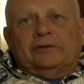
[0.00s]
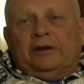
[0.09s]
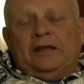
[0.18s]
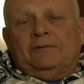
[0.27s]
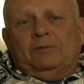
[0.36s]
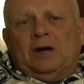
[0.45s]
So
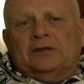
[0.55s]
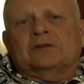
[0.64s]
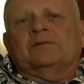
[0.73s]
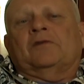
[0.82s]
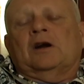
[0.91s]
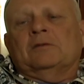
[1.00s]
they even bought
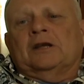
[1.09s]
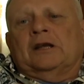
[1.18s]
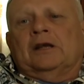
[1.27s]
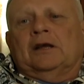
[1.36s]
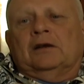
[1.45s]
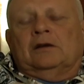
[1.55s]
some farmland
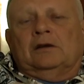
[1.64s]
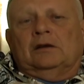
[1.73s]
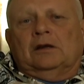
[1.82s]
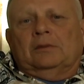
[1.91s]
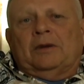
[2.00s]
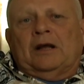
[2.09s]
down in
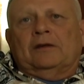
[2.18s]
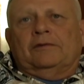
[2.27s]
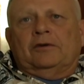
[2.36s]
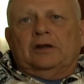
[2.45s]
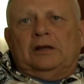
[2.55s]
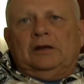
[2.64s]
uh, Palo
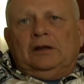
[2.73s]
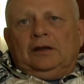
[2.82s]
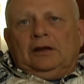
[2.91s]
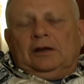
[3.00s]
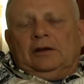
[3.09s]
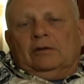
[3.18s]
Verde
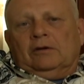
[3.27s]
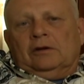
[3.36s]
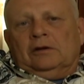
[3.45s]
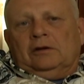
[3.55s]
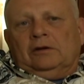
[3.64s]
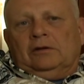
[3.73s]
in
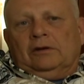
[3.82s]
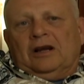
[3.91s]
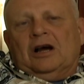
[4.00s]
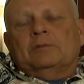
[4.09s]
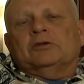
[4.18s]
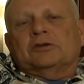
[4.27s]
order to
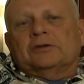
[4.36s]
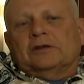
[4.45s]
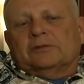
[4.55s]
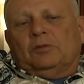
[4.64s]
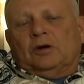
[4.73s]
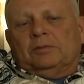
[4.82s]
accomplish this
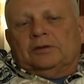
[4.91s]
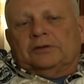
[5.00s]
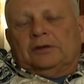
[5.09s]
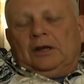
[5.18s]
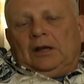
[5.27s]
purpose.